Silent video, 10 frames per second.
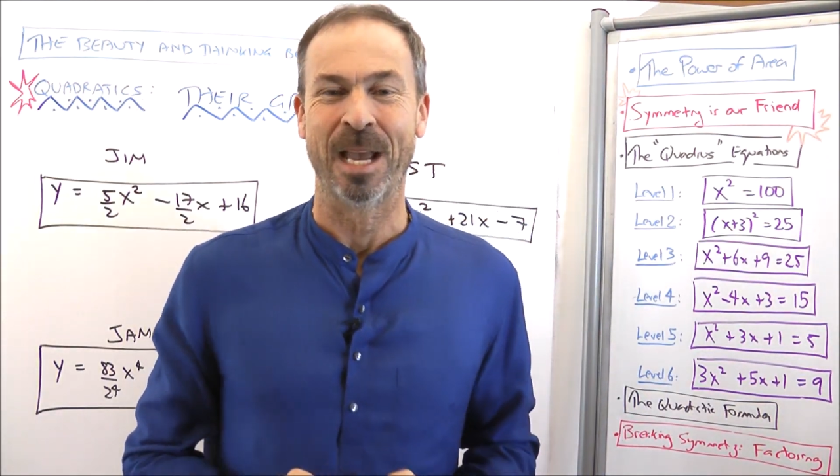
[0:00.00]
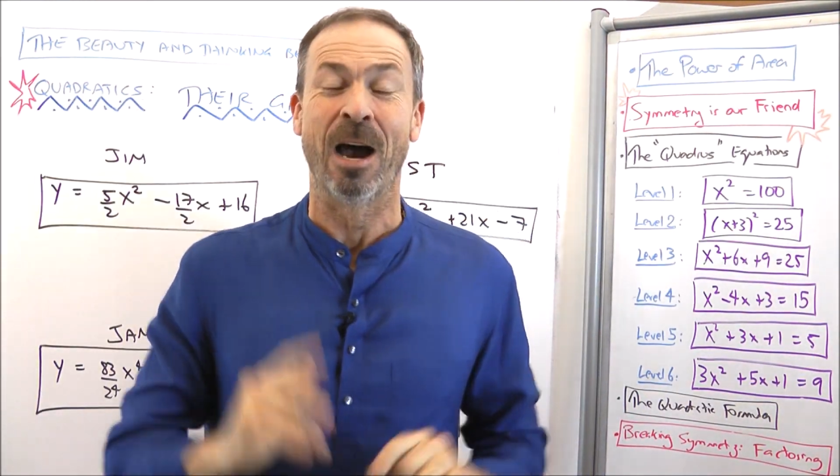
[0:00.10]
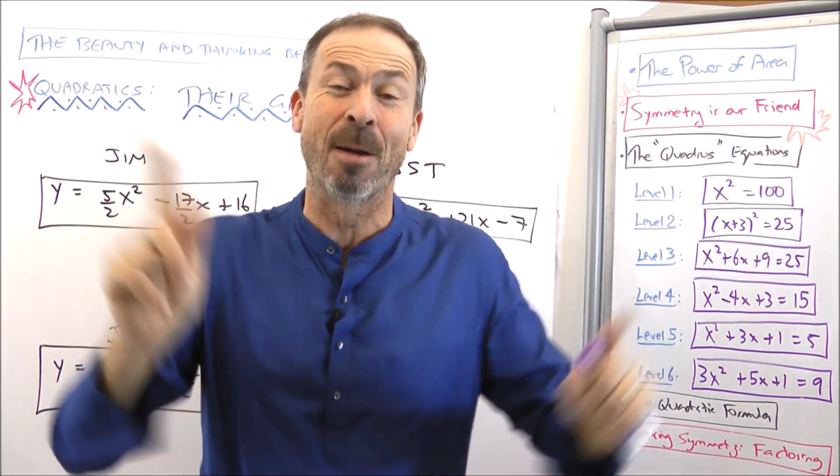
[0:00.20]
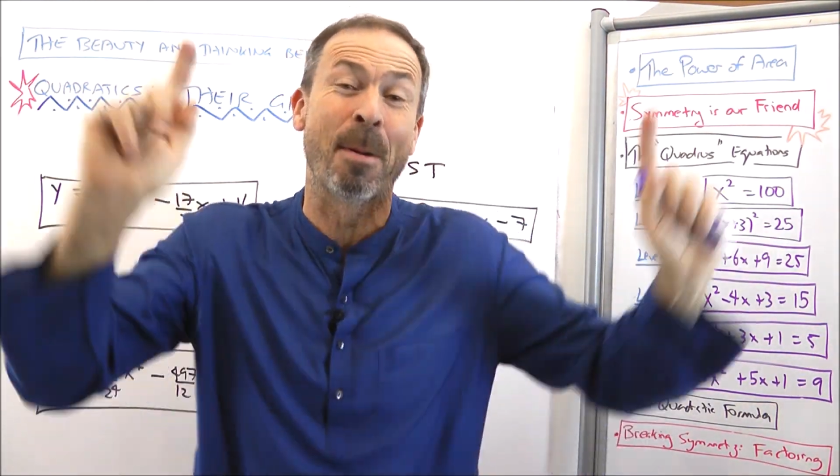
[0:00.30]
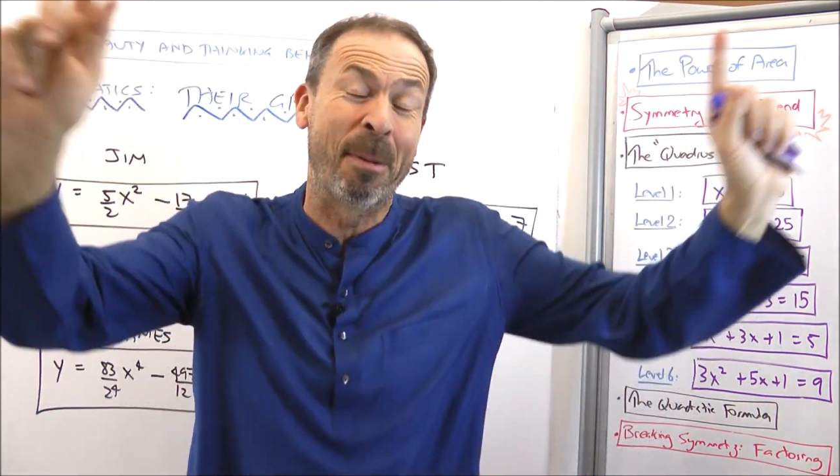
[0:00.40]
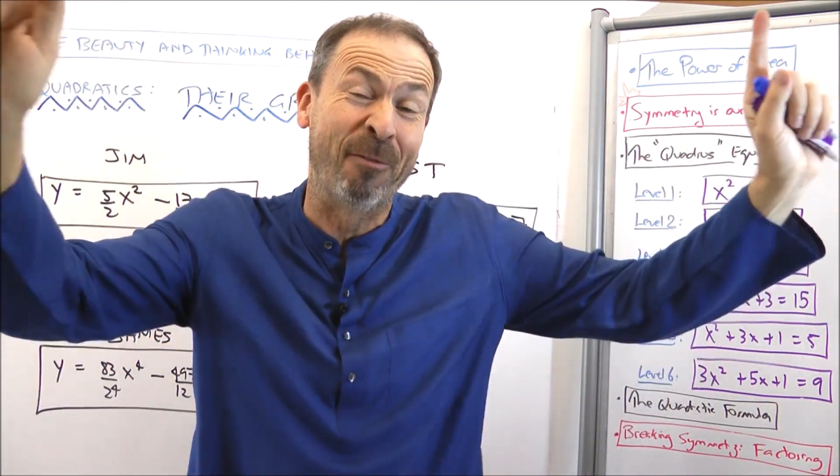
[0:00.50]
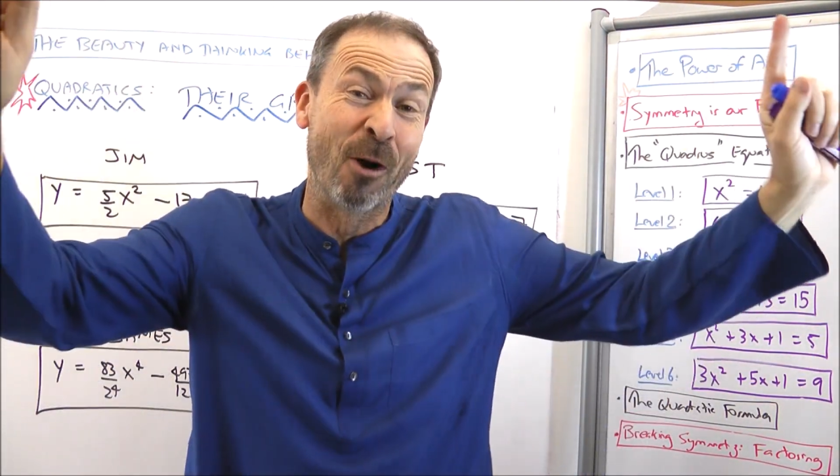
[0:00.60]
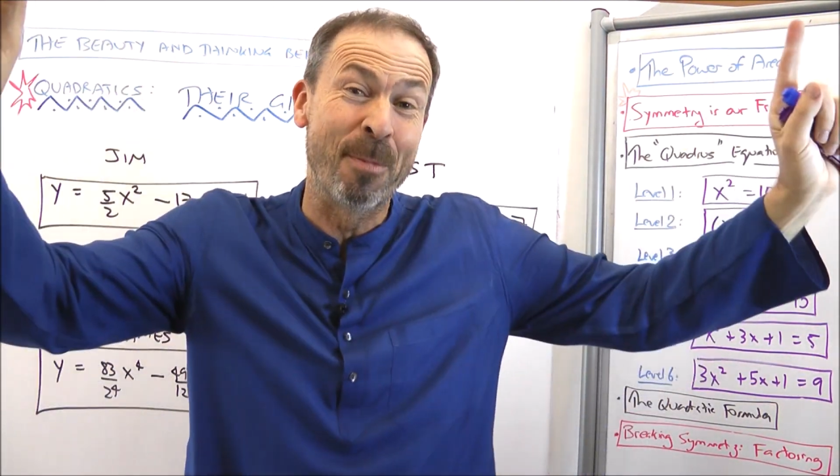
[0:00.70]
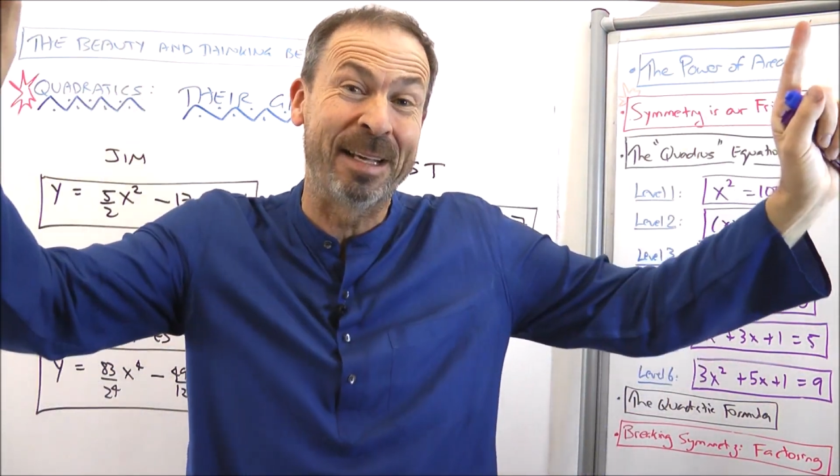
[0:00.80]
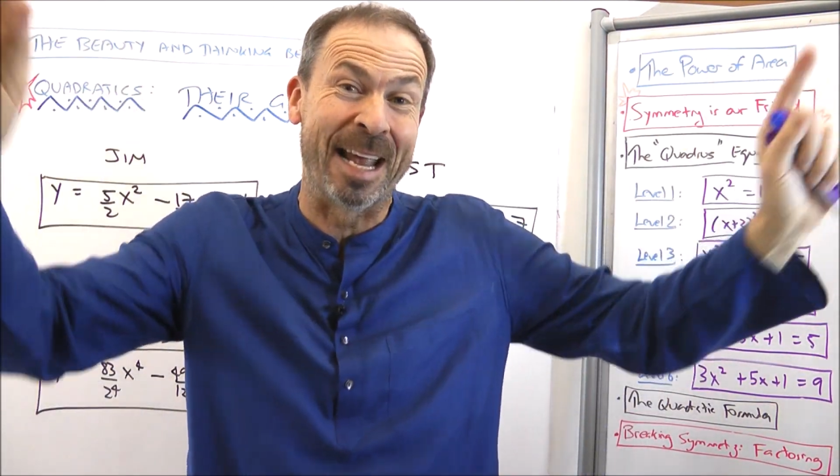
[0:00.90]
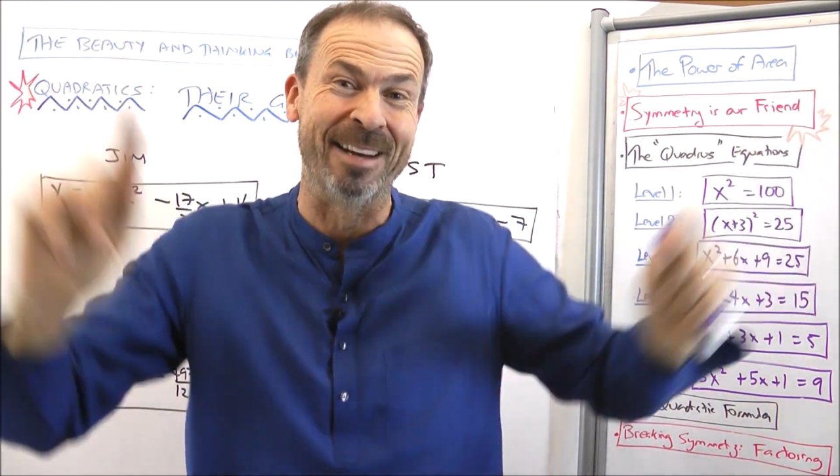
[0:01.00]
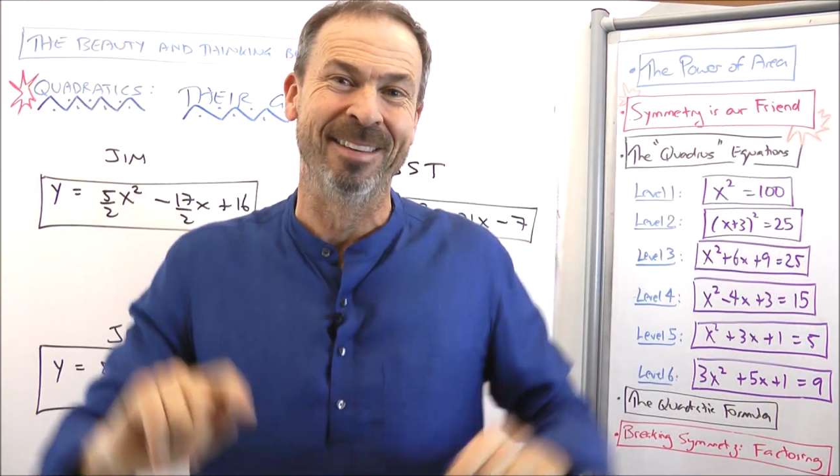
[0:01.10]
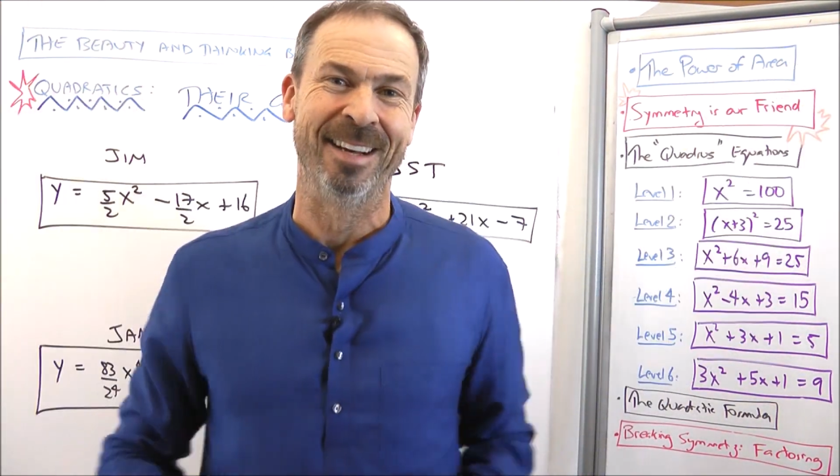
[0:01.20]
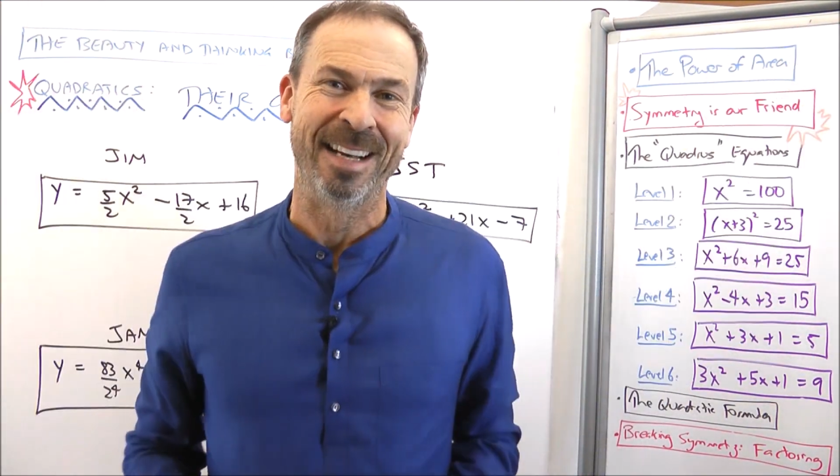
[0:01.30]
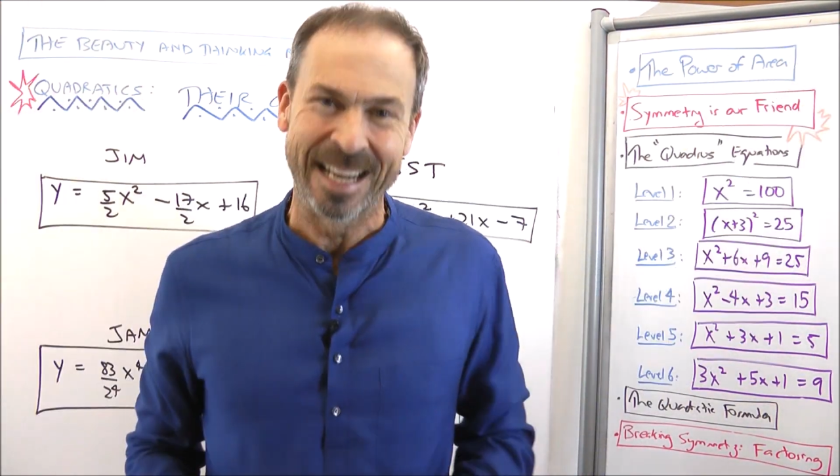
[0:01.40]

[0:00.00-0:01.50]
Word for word: All right, but before I begin,